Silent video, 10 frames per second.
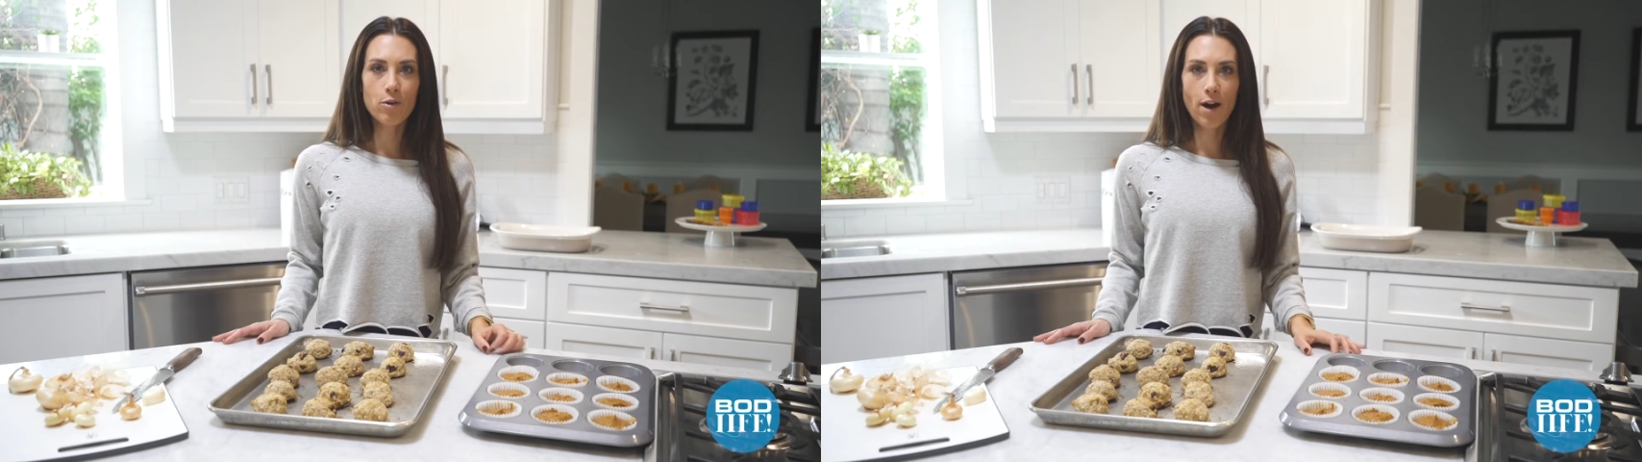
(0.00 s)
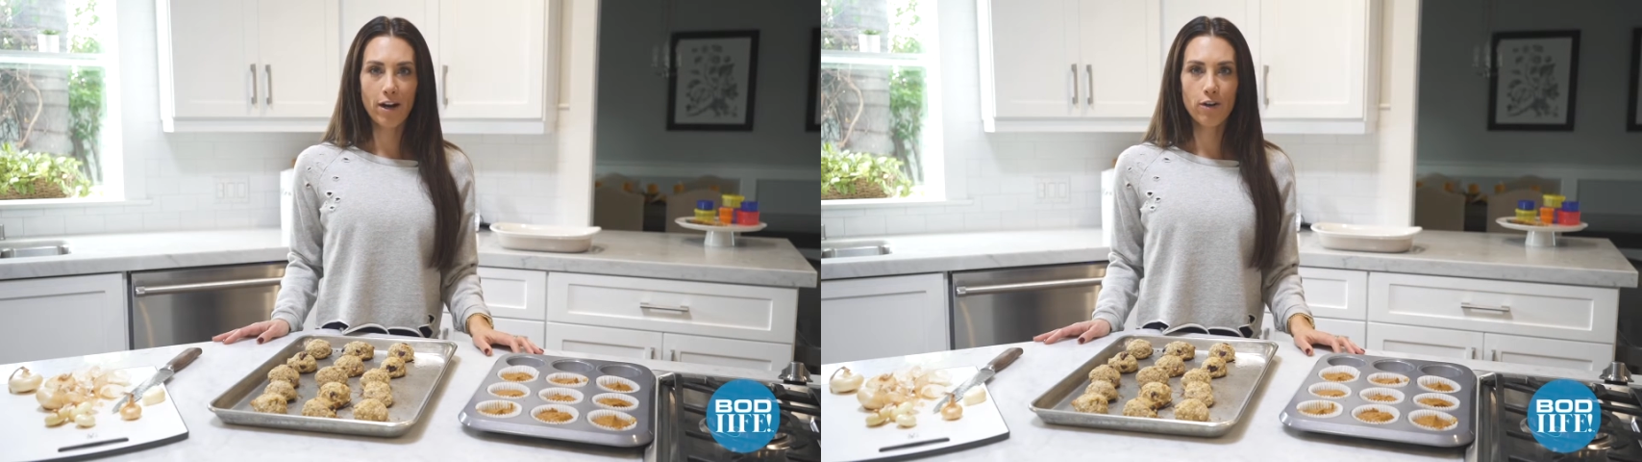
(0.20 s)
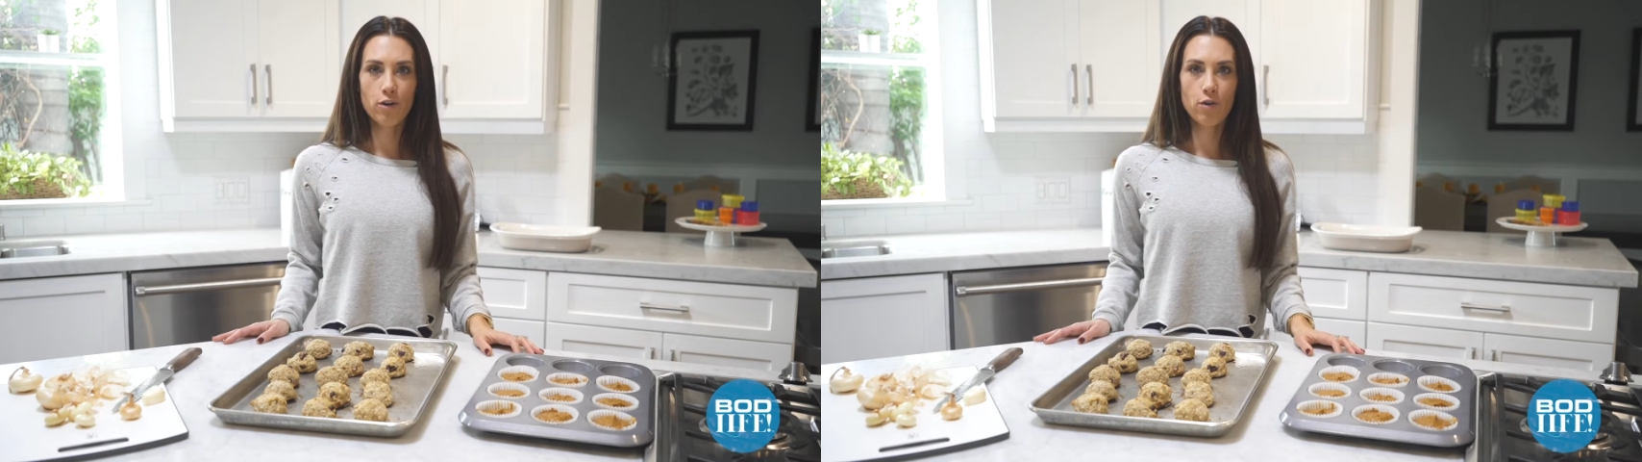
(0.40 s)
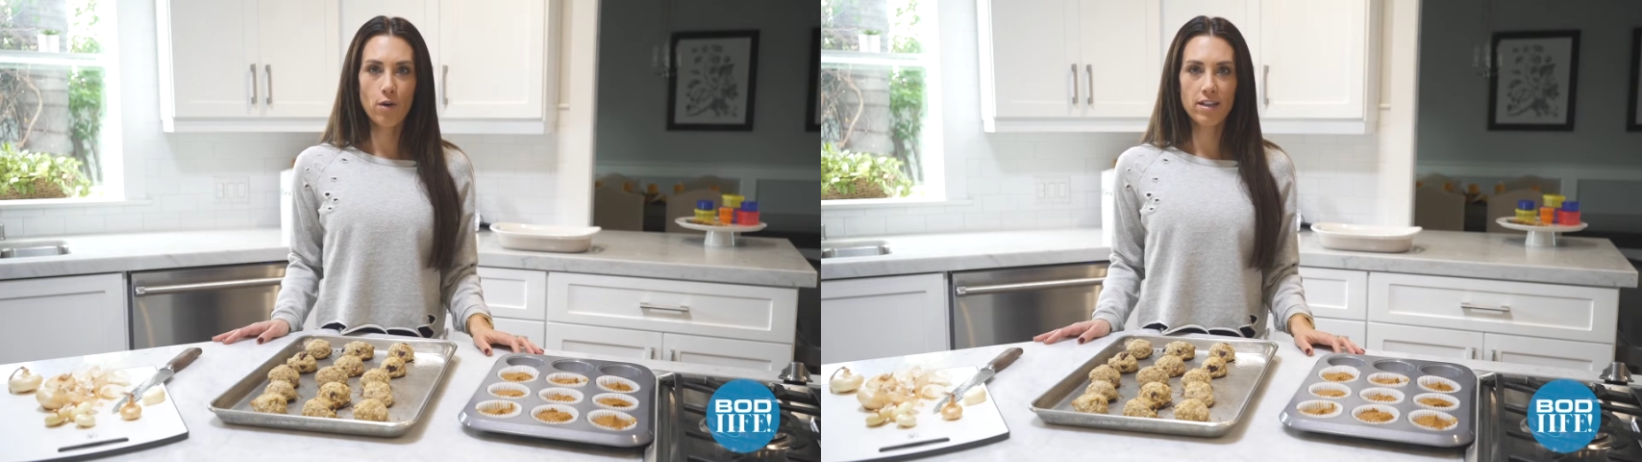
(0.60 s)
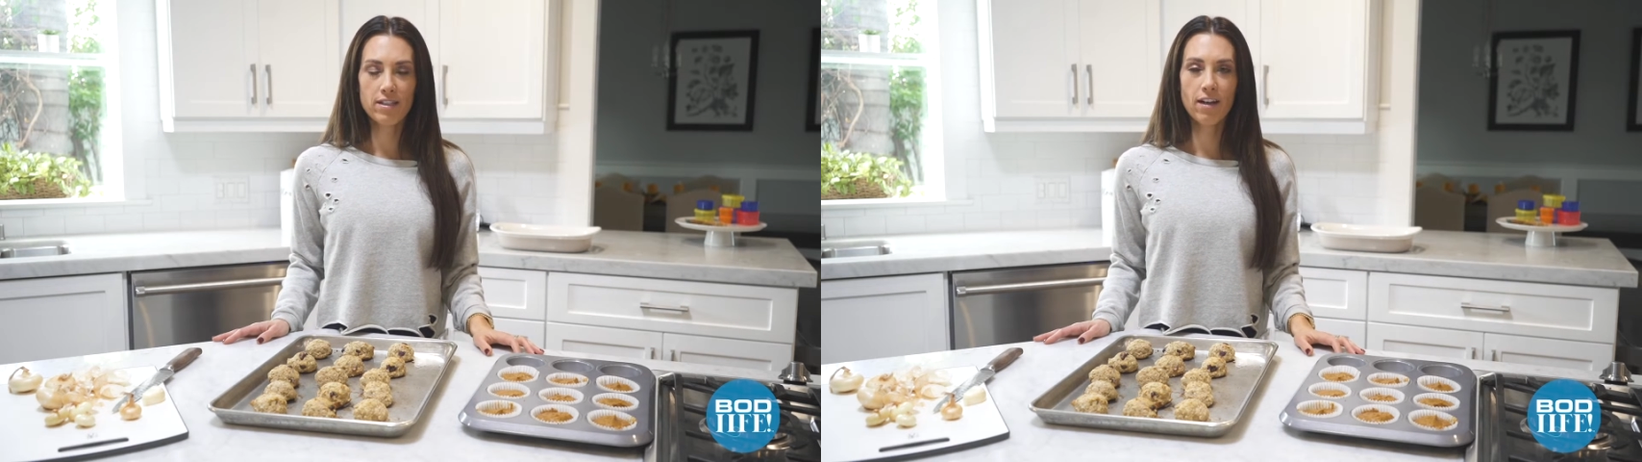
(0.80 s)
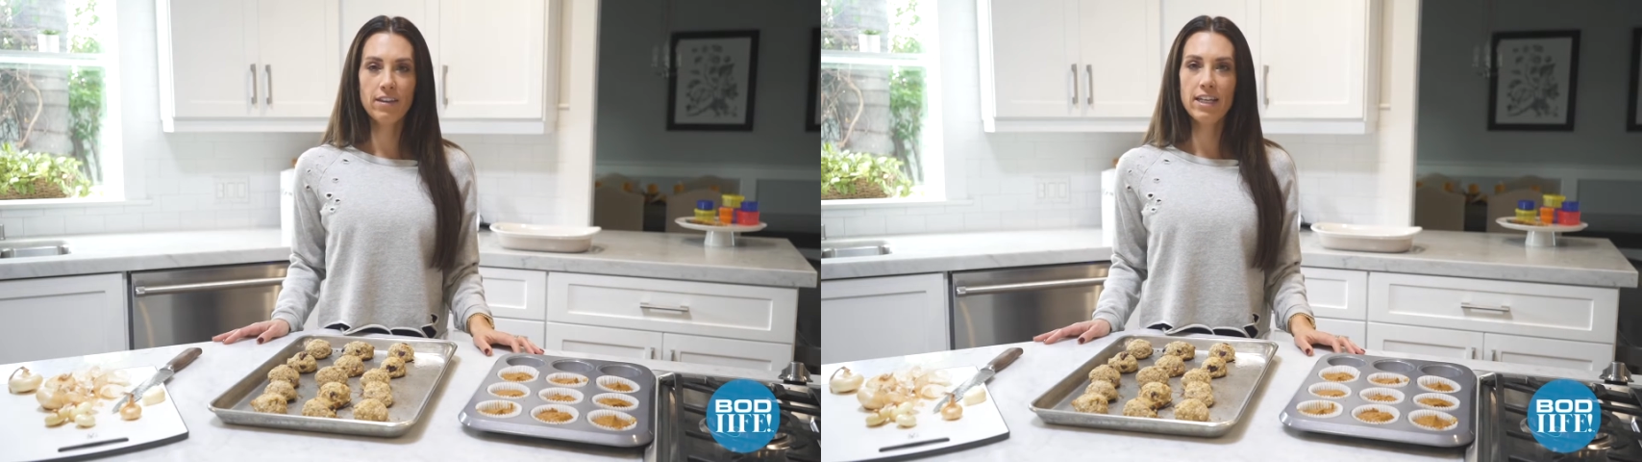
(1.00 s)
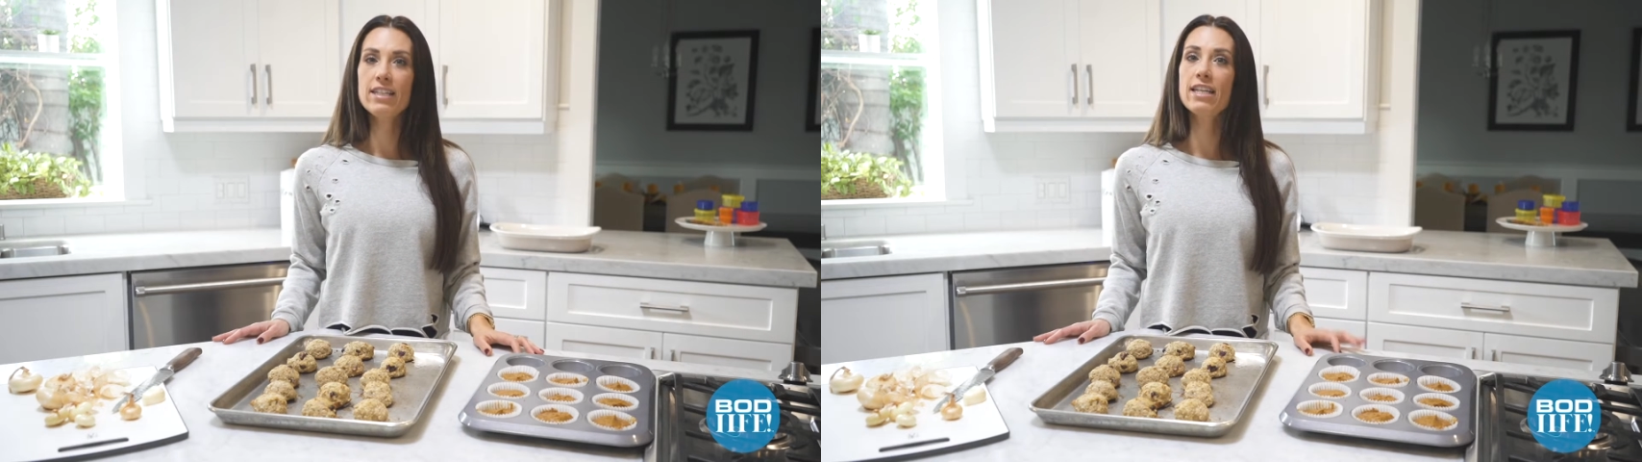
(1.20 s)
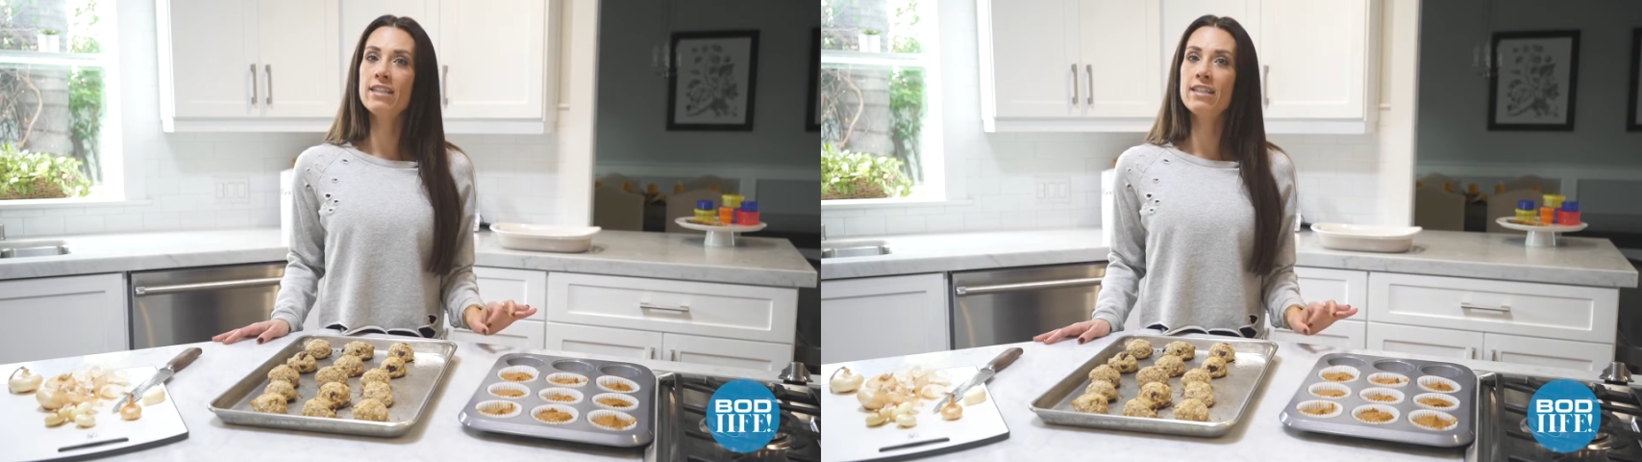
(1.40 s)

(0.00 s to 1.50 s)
cracker crust on these.